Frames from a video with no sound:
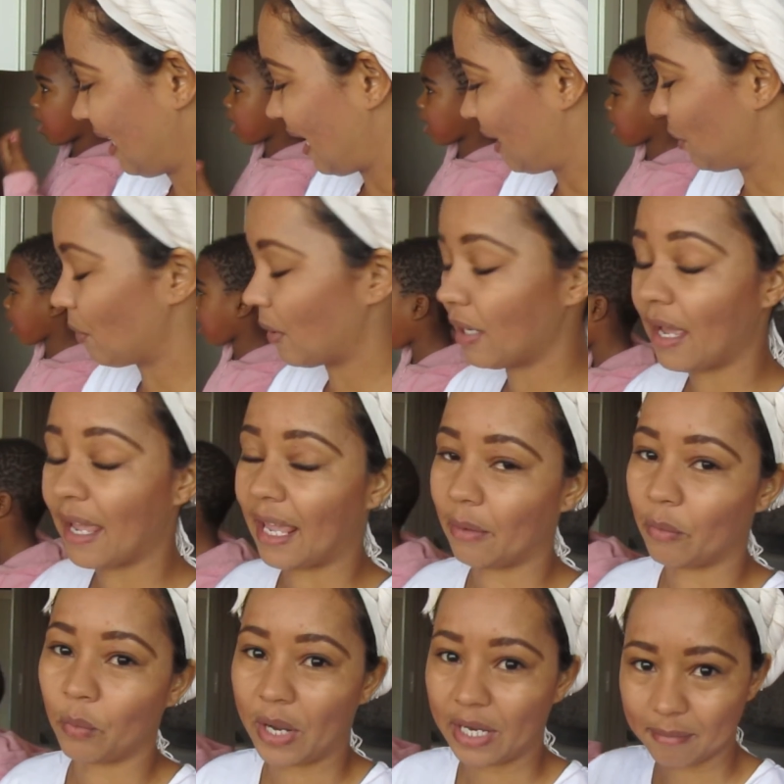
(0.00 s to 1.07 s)
I don't want
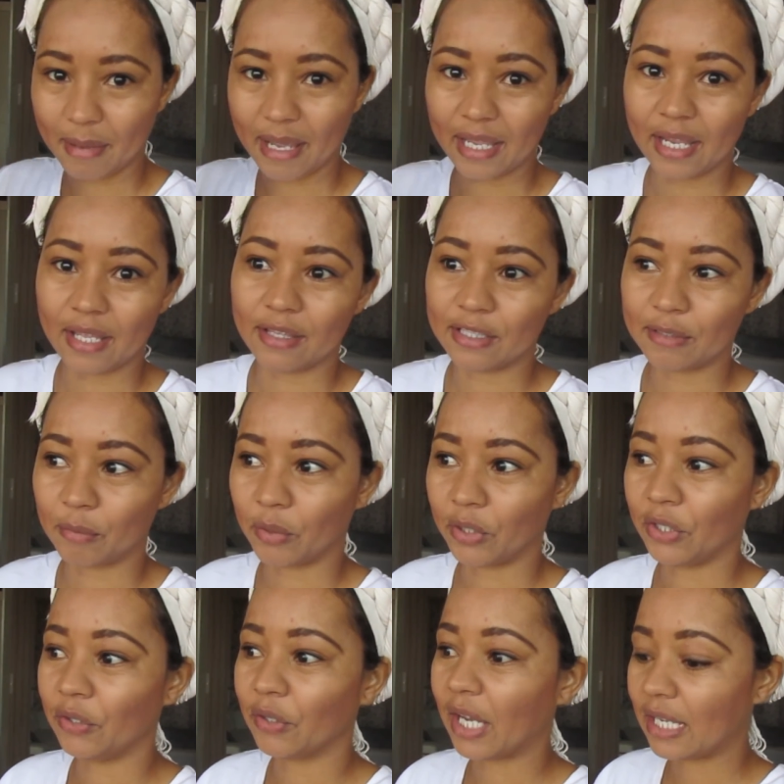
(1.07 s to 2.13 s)
to wet my hair this
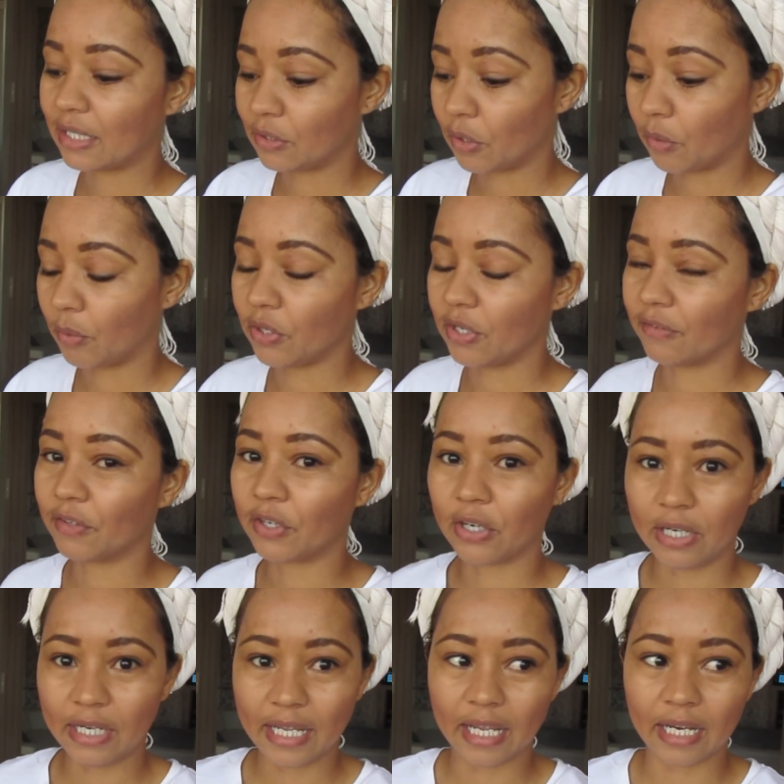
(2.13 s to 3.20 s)
morning. You guys know when you have
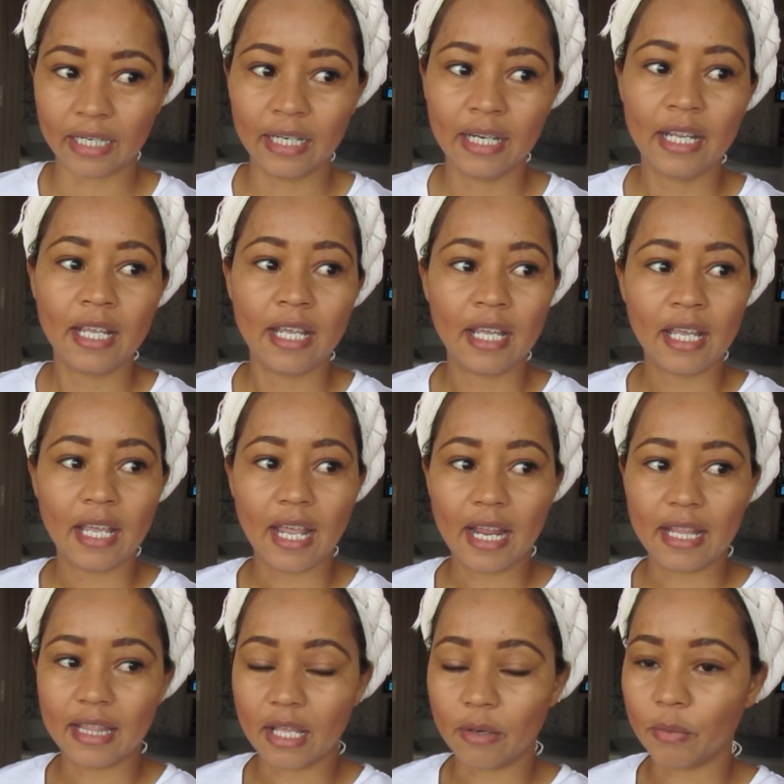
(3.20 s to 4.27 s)
curly hair
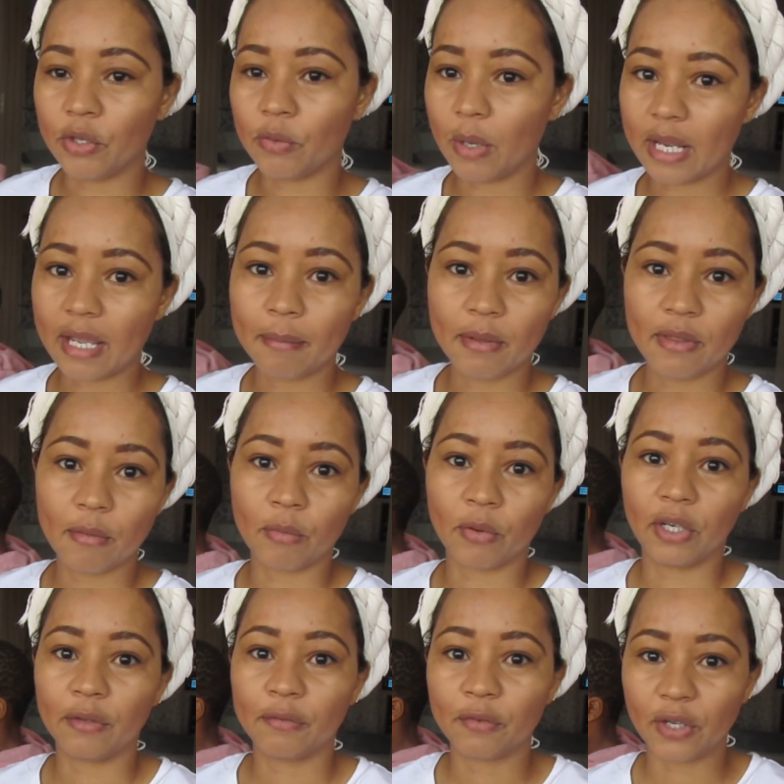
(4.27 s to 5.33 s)
and then when you wake up in the
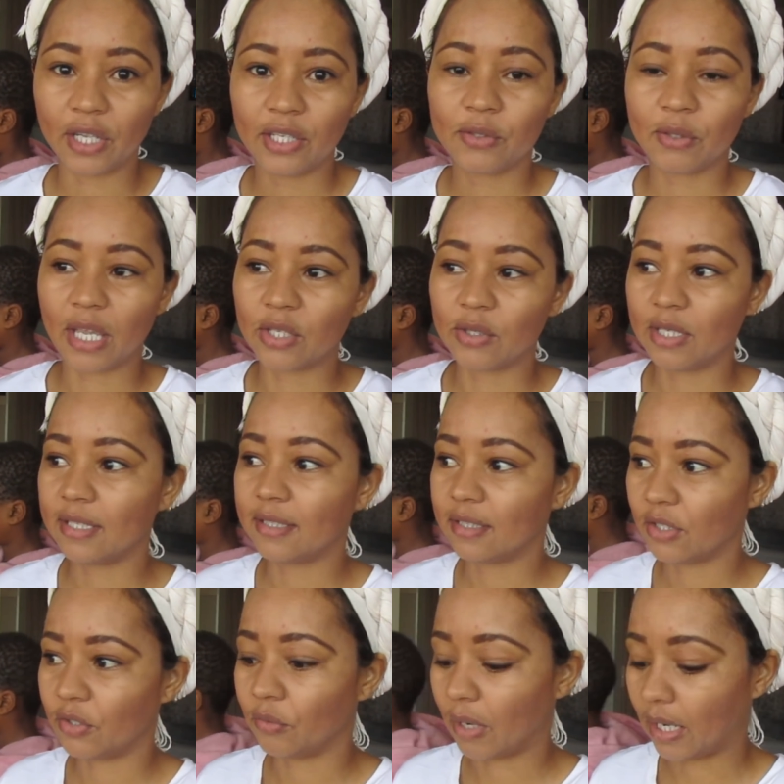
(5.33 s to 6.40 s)
morning, for it to actually
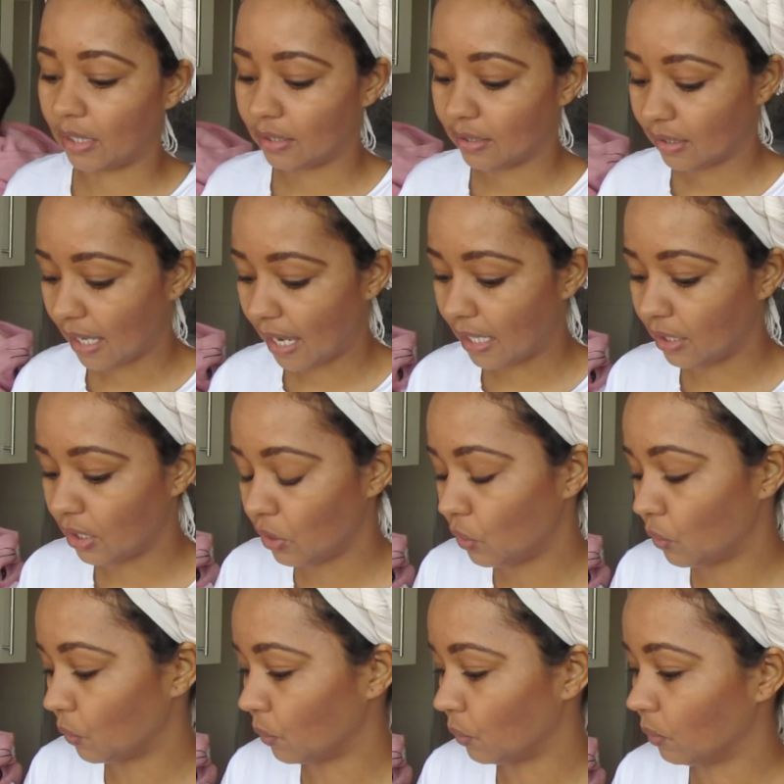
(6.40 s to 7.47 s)
sit right, I need
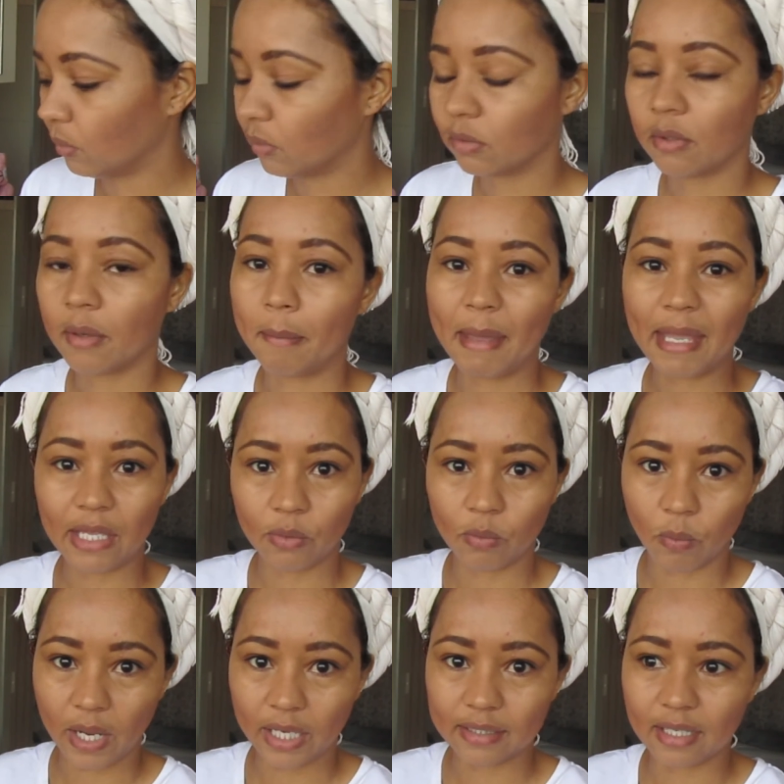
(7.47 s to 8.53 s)
to make
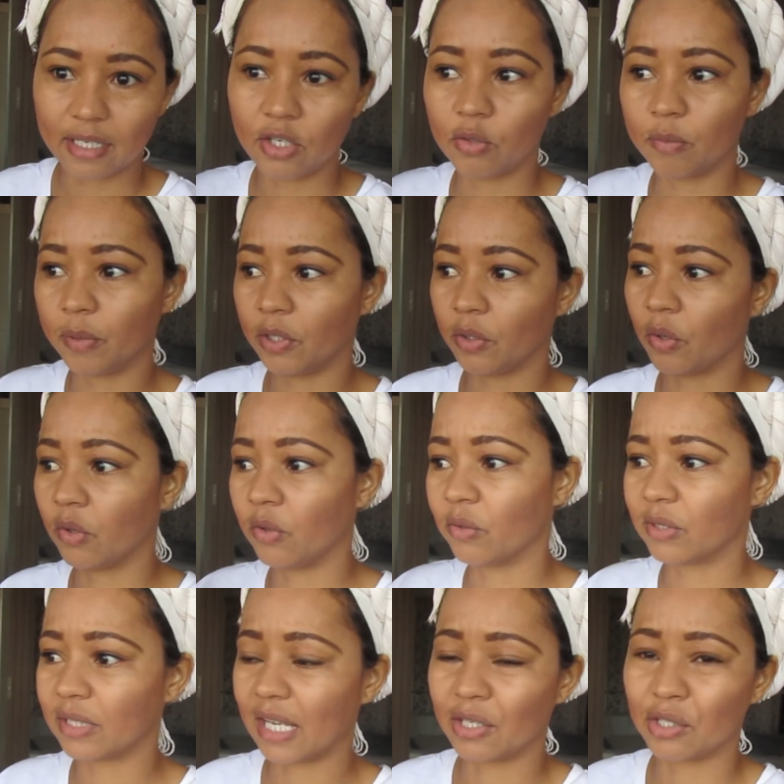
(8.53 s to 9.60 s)
it wet. I need to put in all
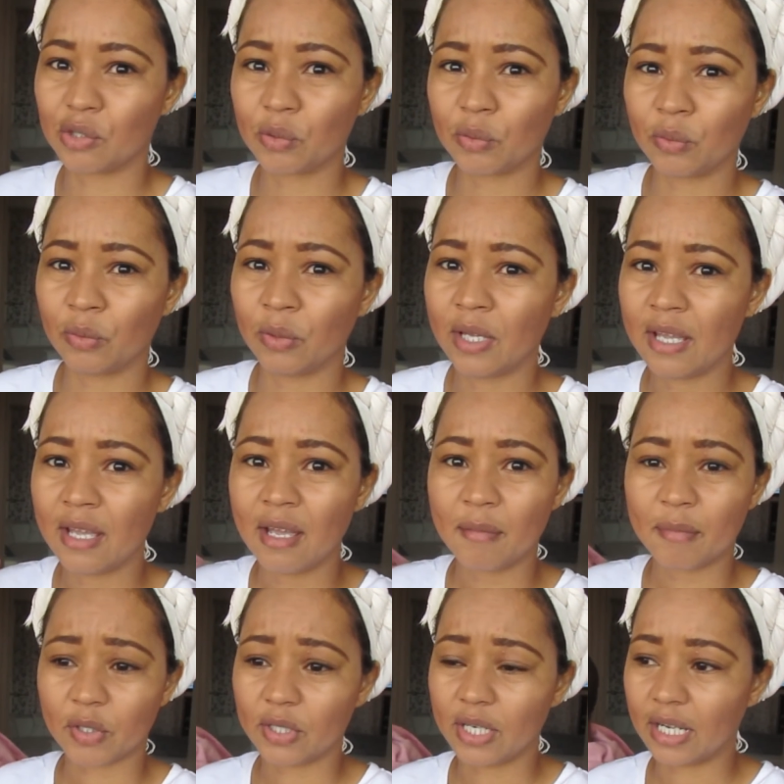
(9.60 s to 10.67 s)
those Cantu
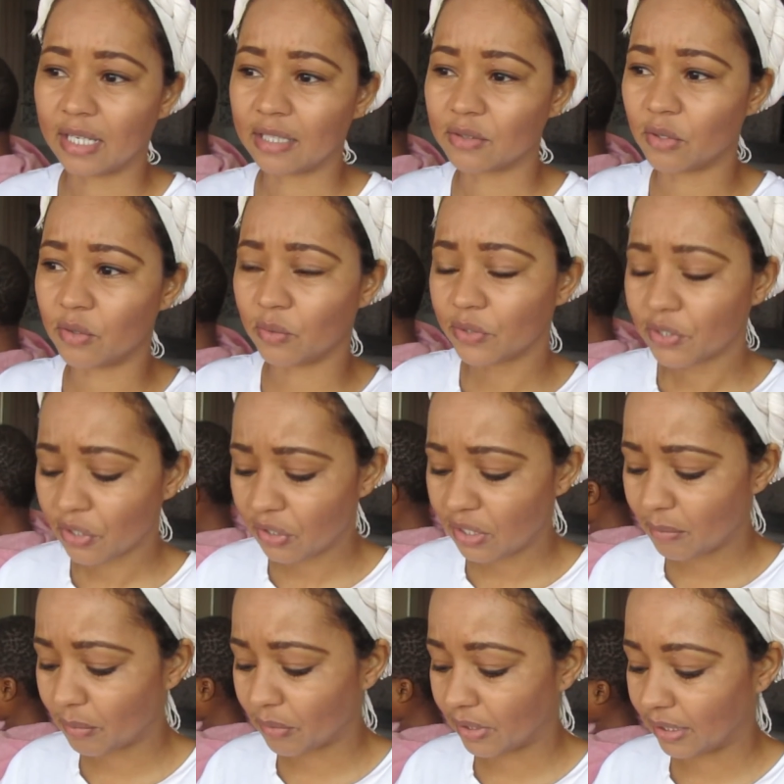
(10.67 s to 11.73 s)
products, all those
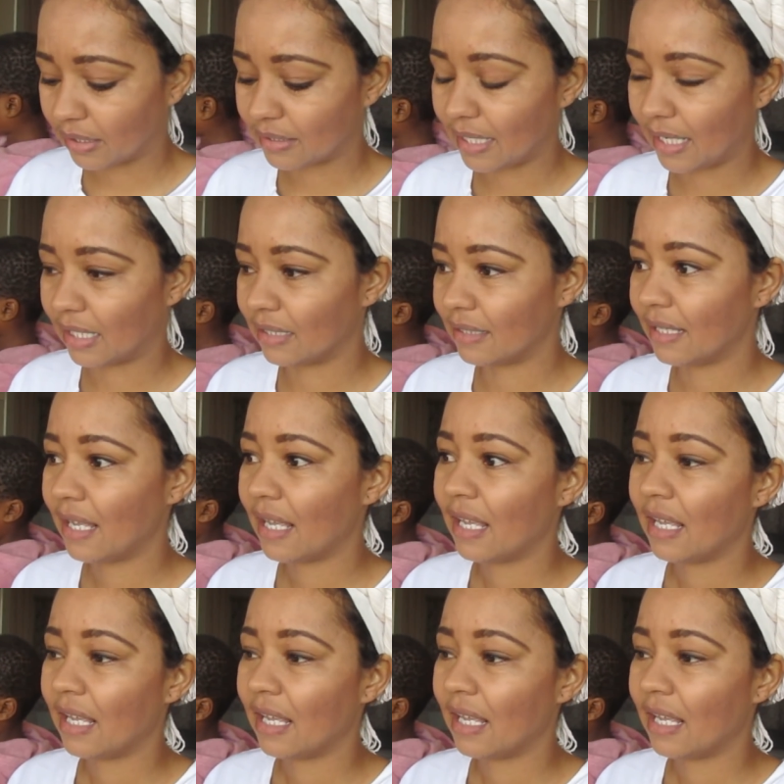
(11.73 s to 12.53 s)
curly products and